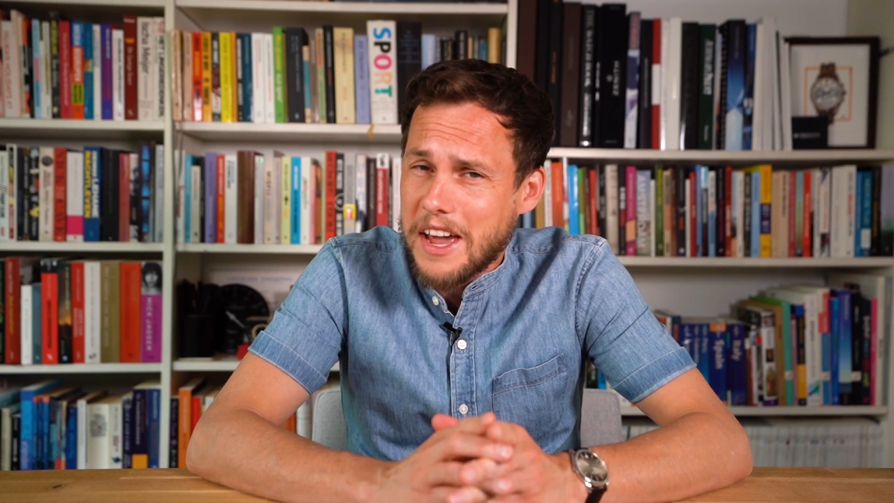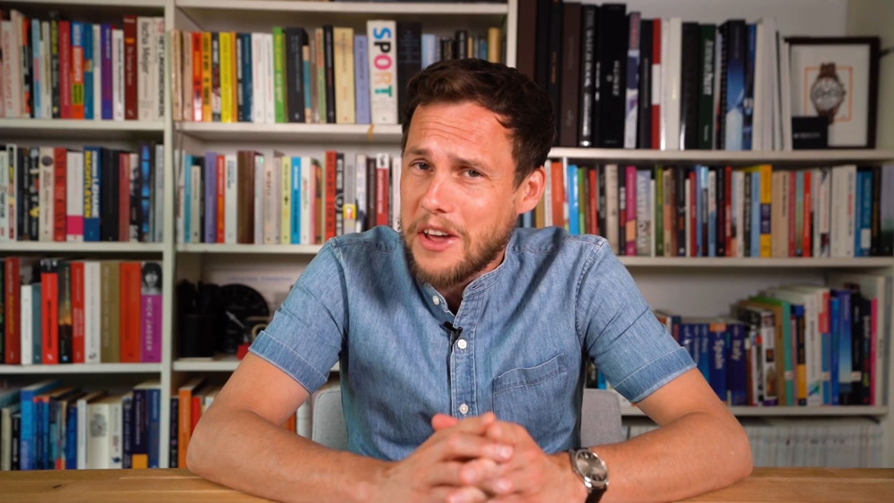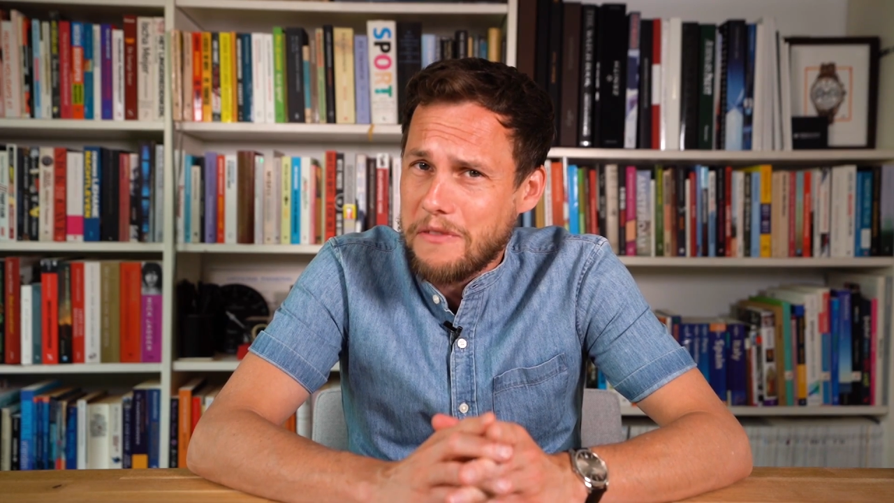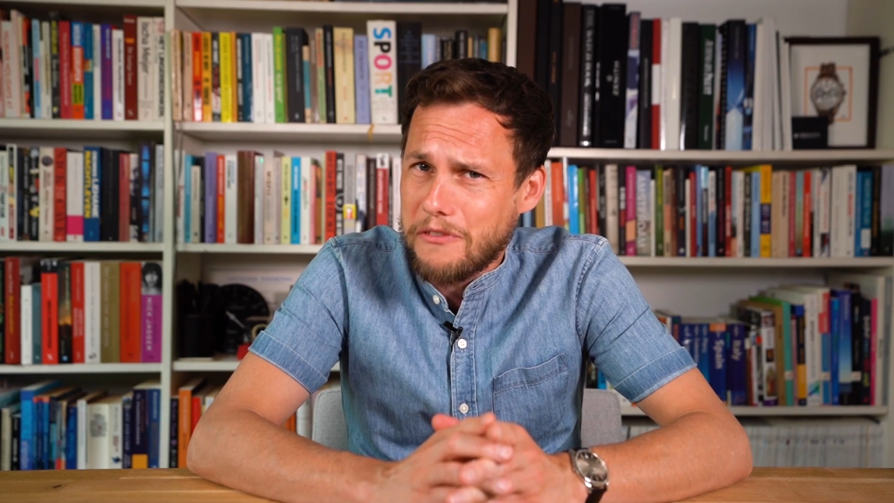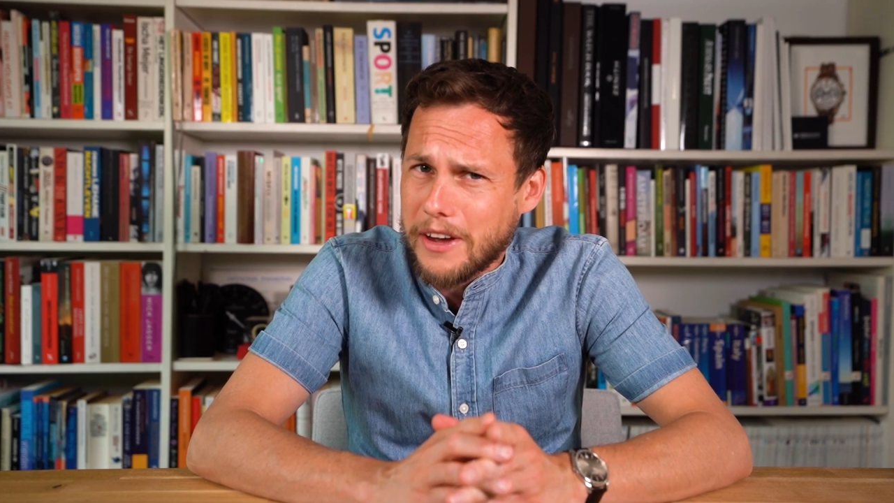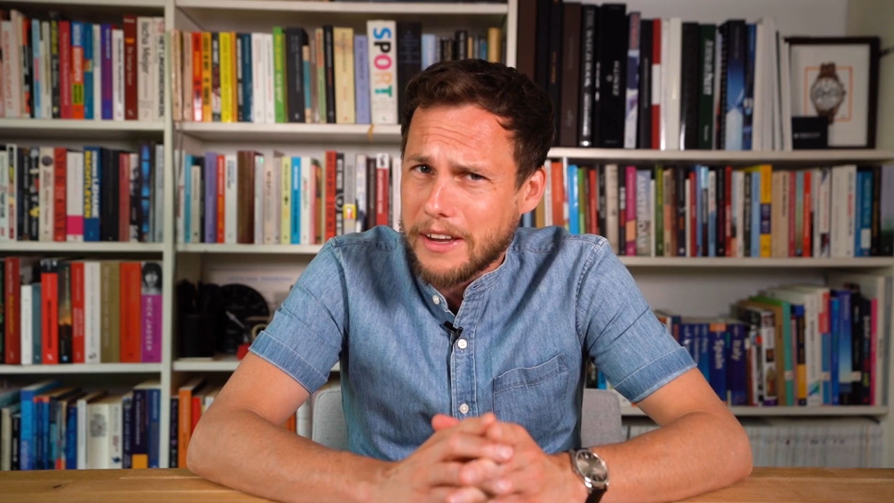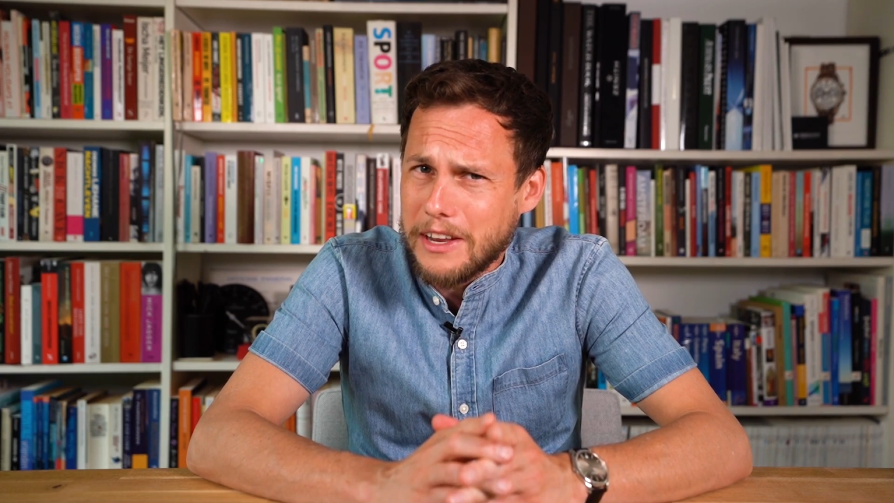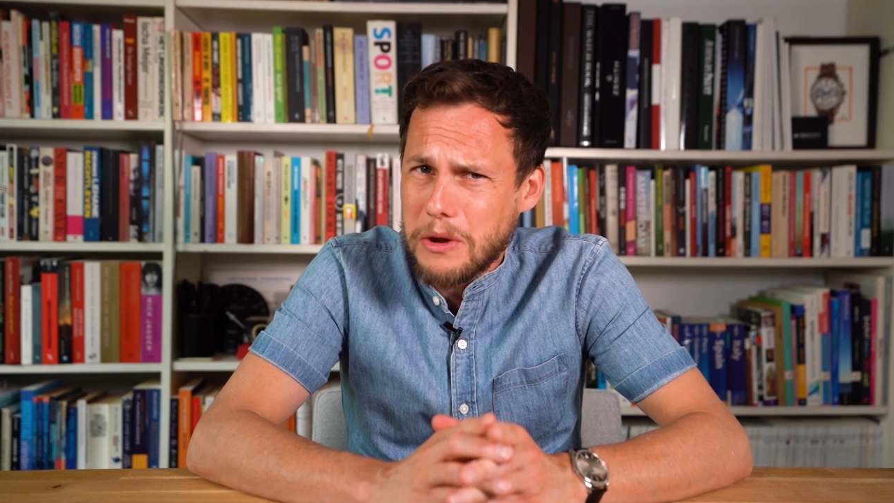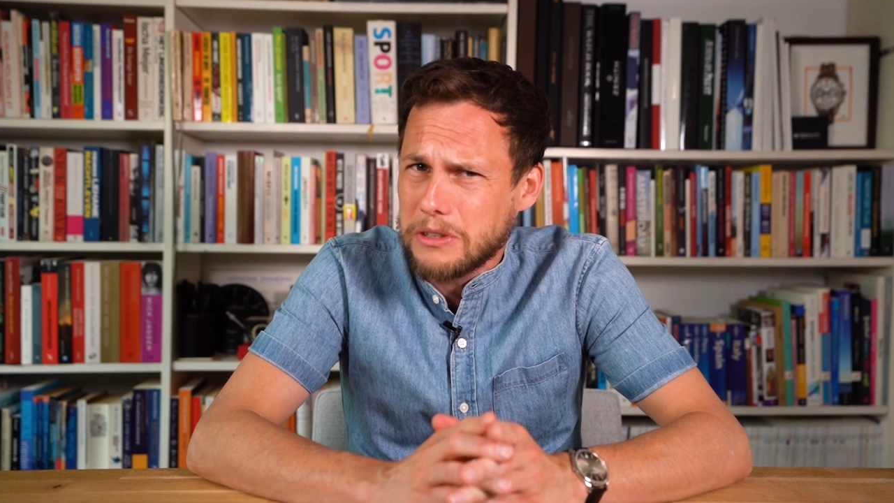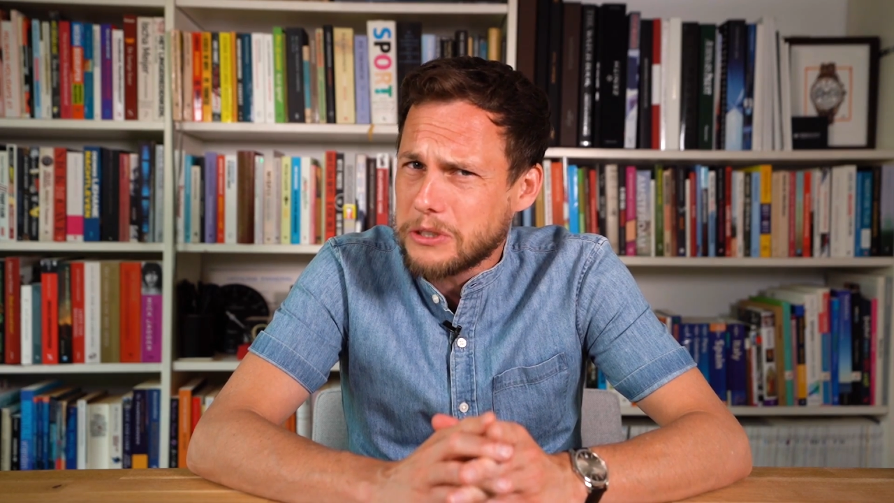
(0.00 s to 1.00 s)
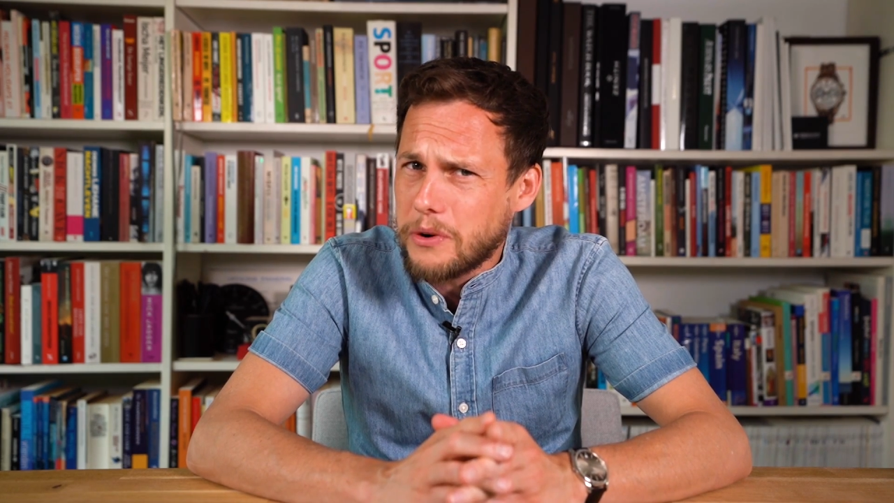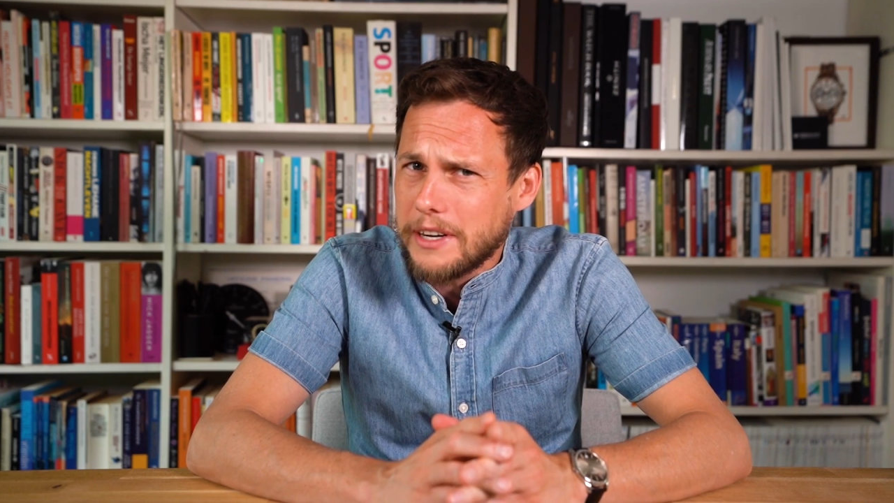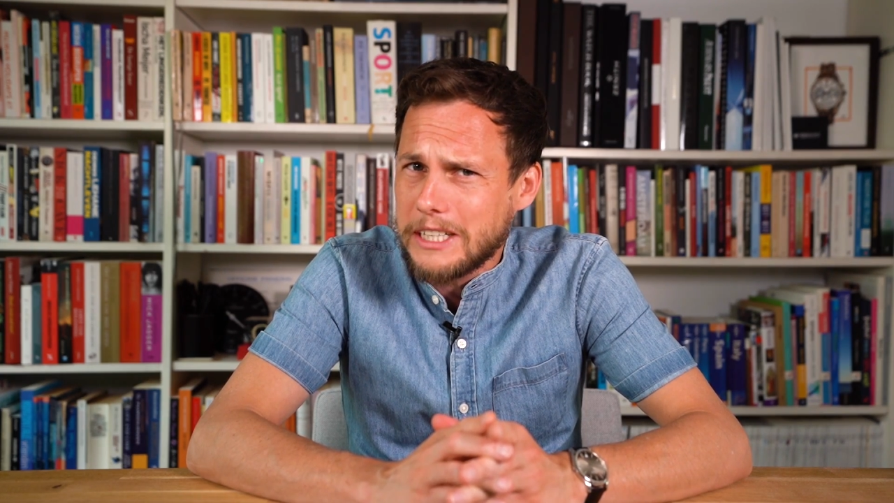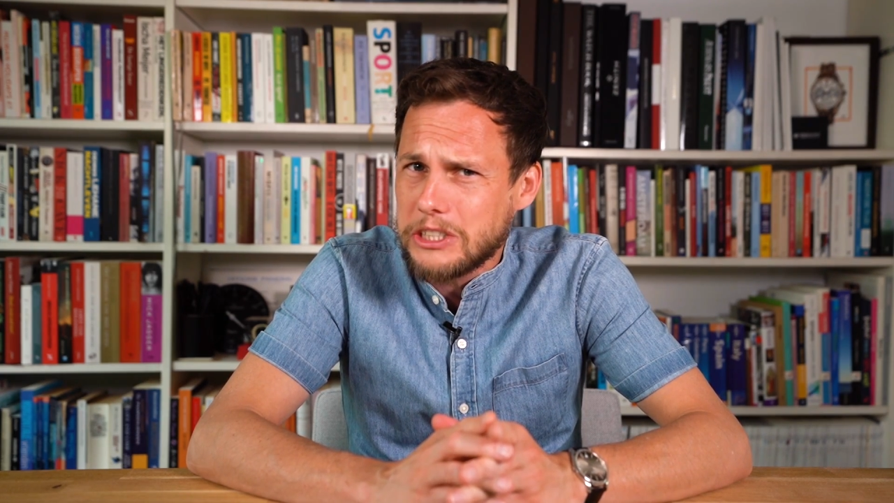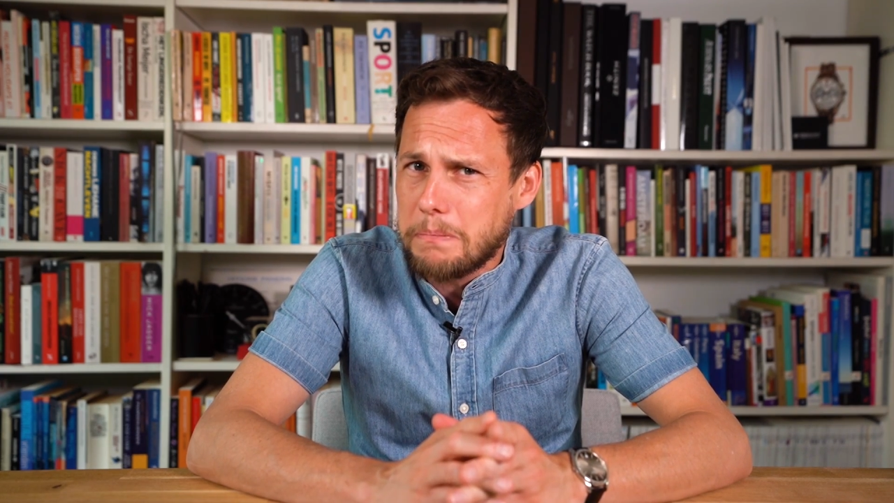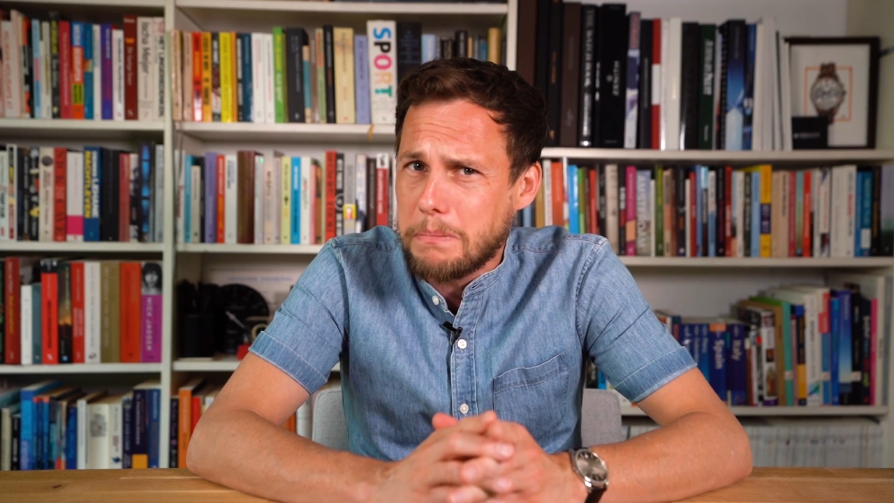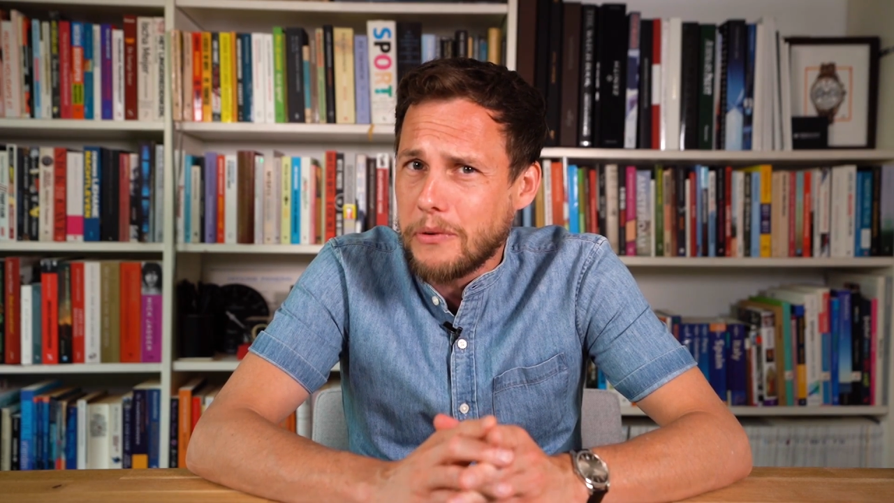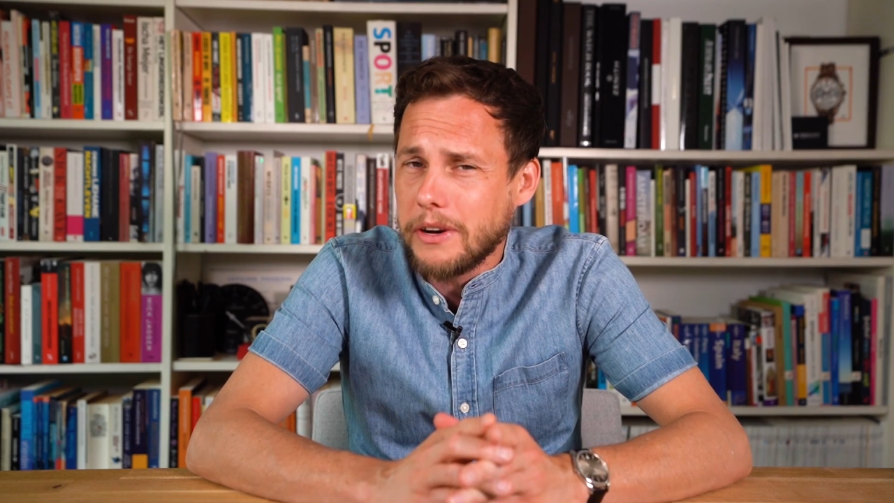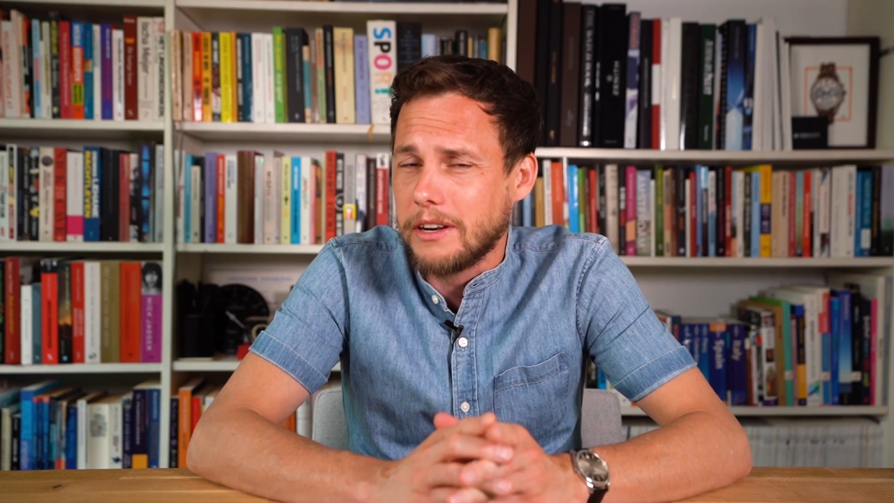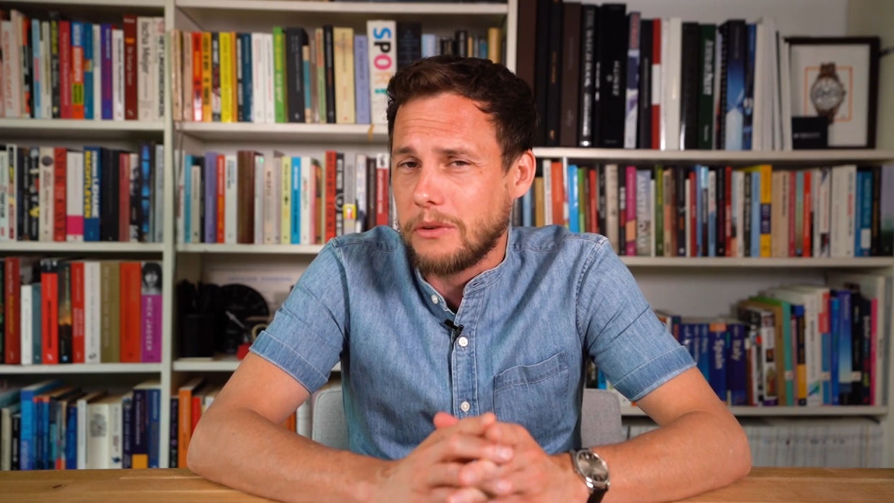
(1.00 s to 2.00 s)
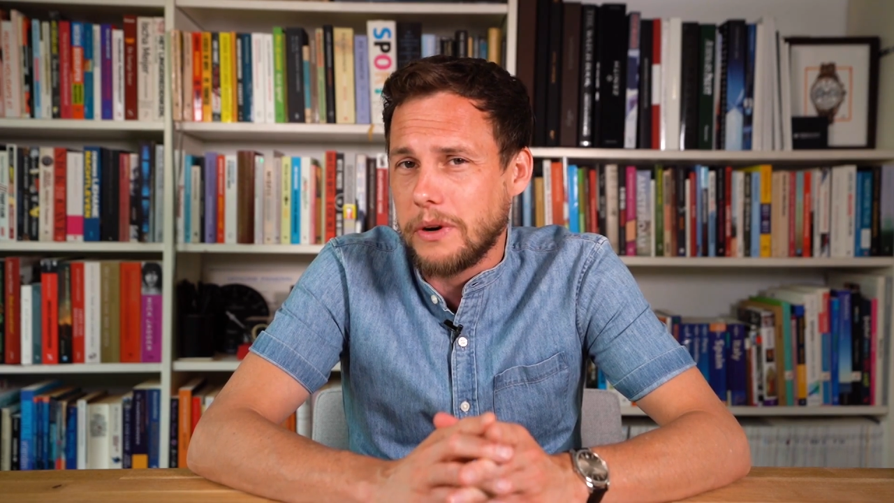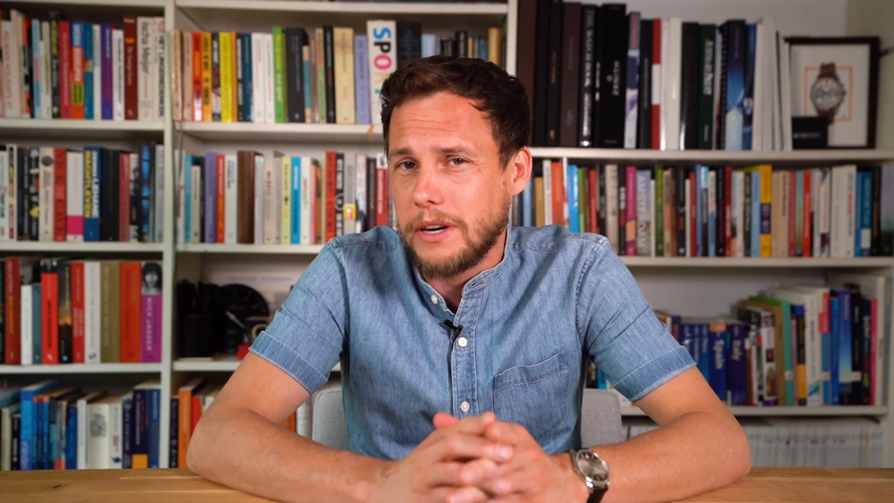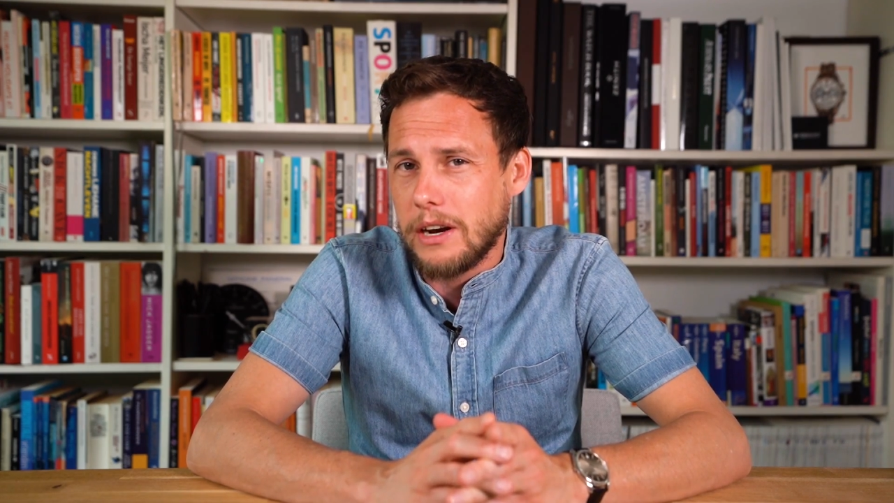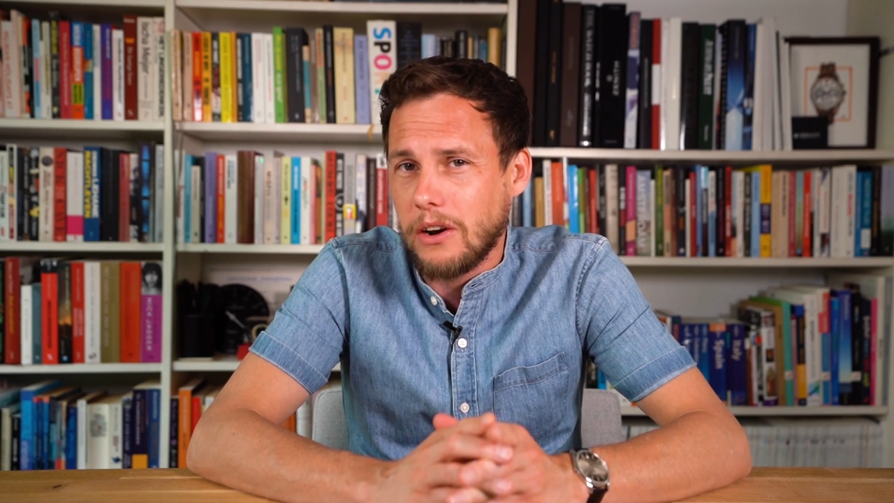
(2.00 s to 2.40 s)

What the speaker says: In fact, he was quite disappointed when he